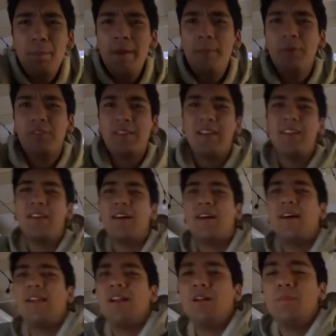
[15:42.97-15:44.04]
people say that
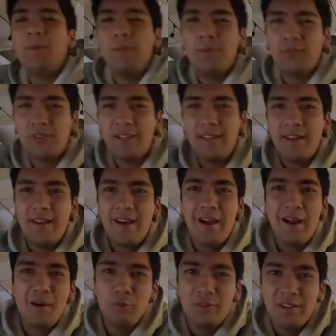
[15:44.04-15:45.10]
a lot of people say
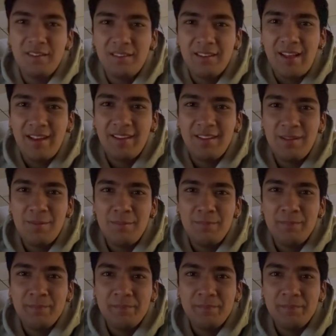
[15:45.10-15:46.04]
i didn't like him